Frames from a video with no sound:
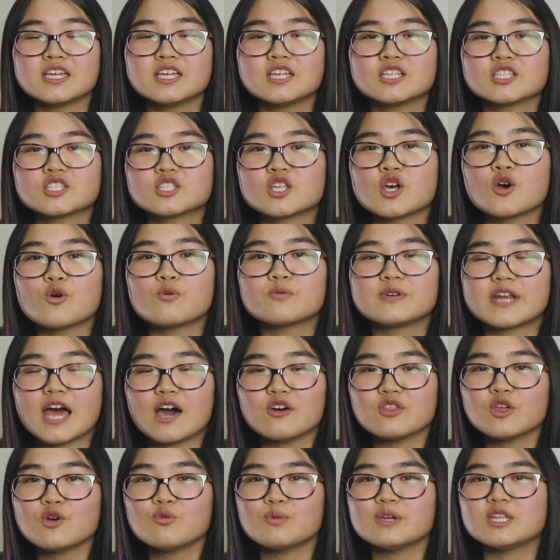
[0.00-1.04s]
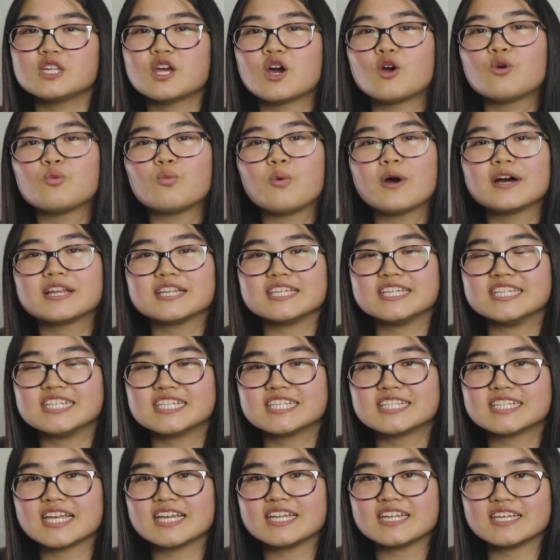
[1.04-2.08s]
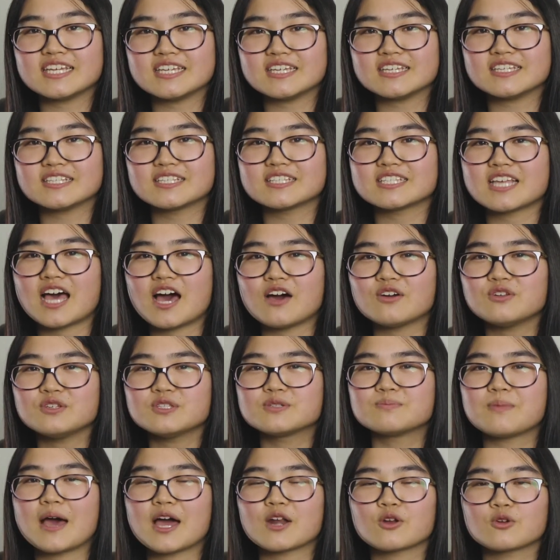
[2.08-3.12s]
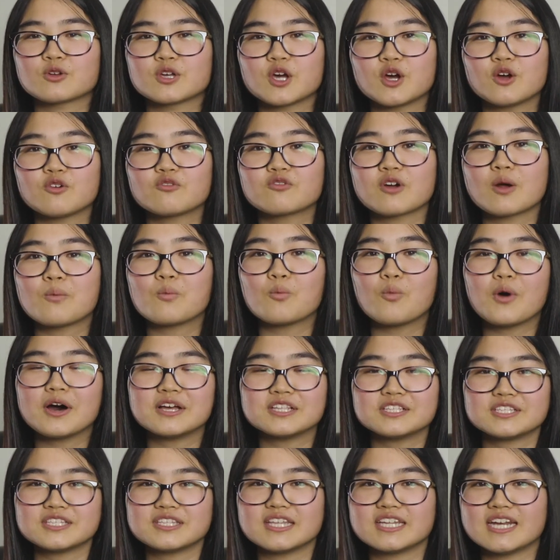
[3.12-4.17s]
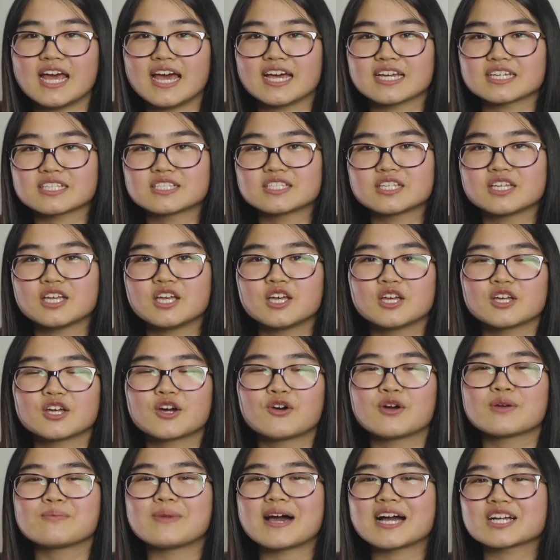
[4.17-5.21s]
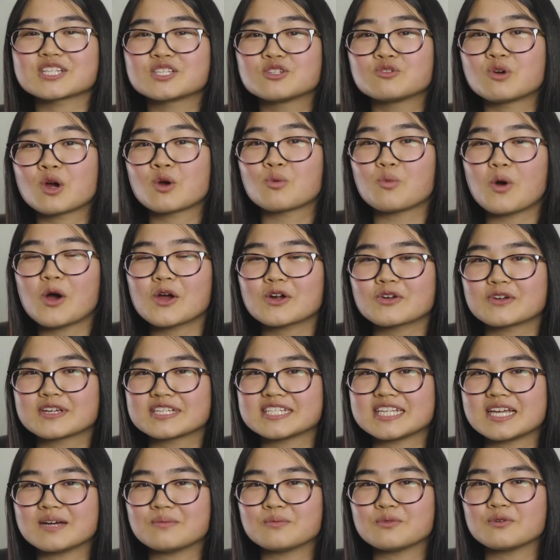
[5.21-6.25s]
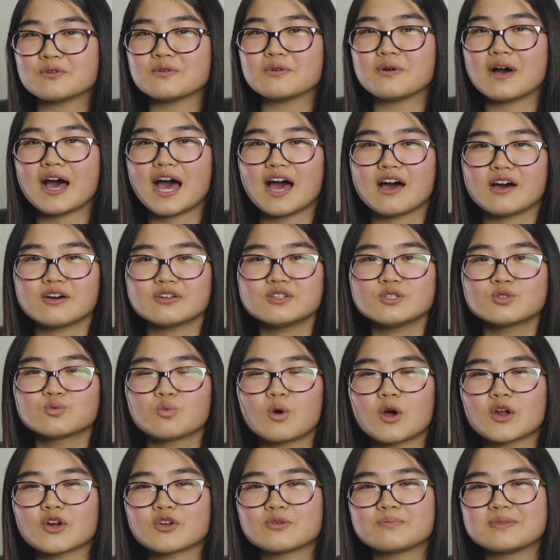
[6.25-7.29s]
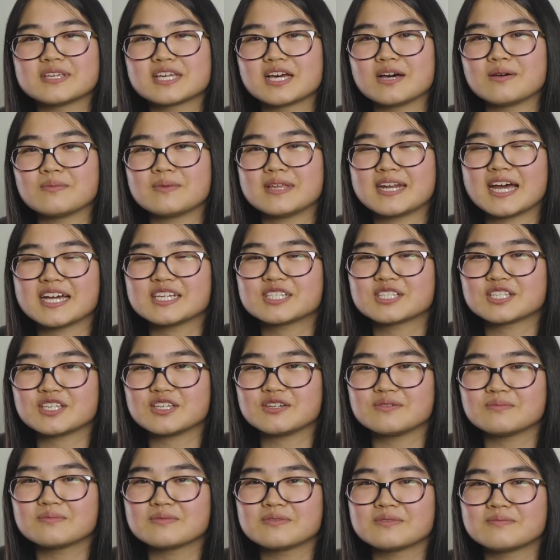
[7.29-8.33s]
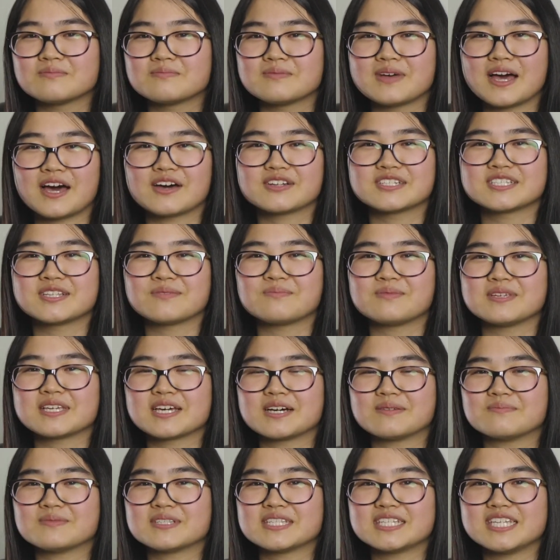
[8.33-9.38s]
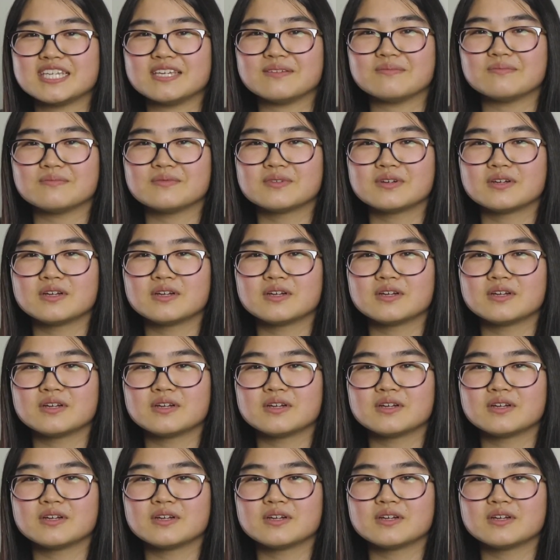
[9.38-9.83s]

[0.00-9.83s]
So now that we know what each state is, how does matter go from one to the next? Going back to our water example, how does water become an ice cube? How does it become steam?